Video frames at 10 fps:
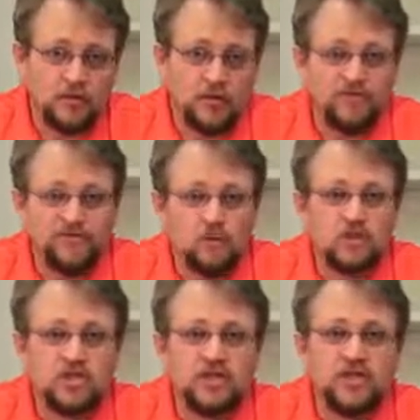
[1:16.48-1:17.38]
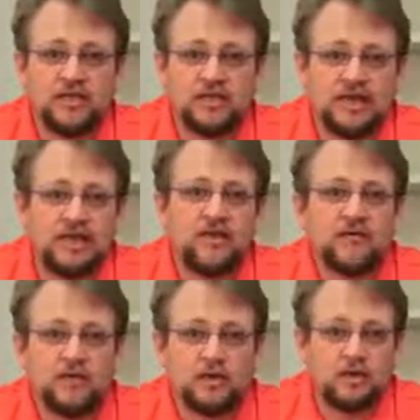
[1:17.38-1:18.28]
unfortunately that
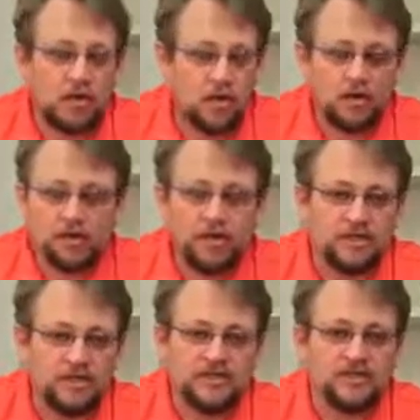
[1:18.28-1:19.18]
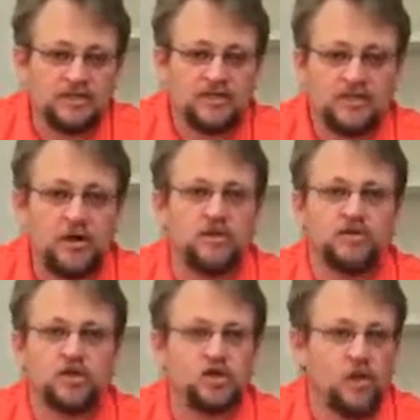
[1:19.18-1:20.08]
concrete doesn't start
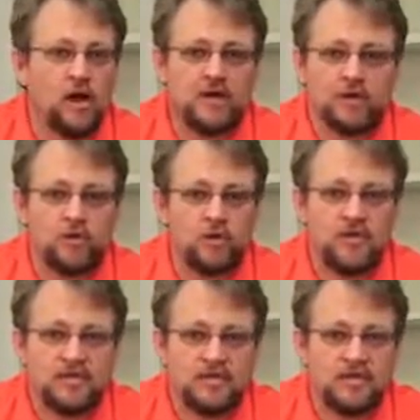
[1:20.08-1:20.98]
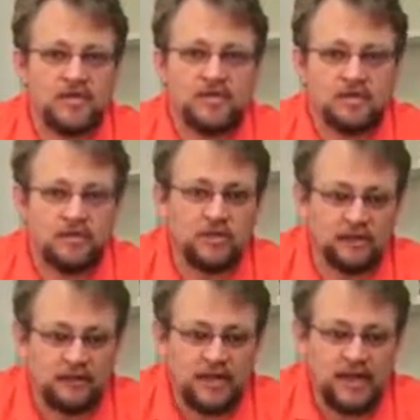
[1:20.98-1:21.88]
the drying process until
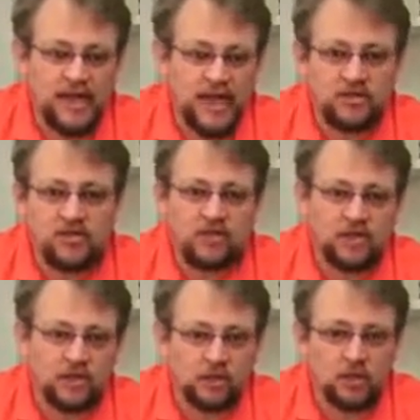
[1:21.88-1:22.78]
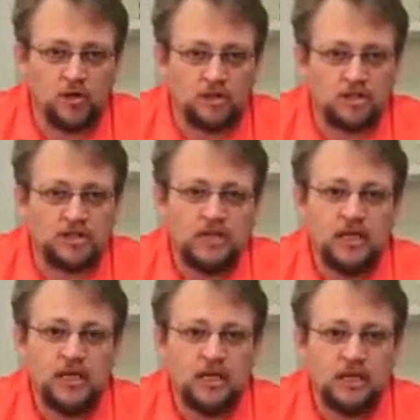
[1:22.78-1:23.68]
it's actually enclosed
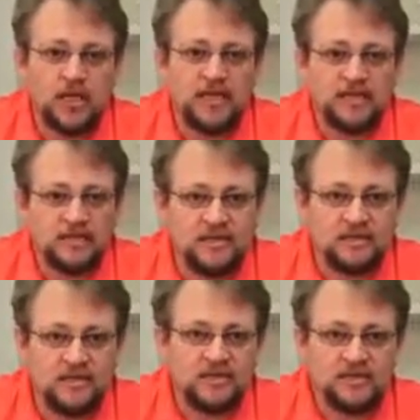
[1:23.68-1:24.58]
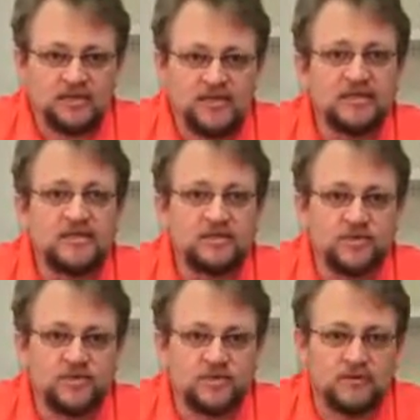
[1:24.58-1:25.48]
and has a condition that is
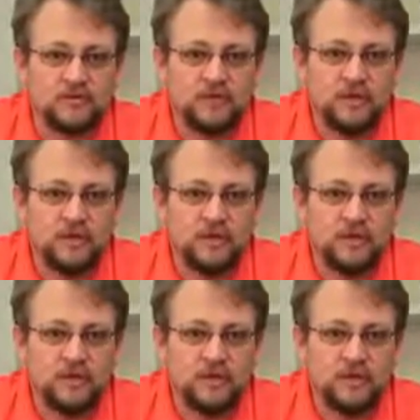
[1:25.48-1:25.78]
conducive.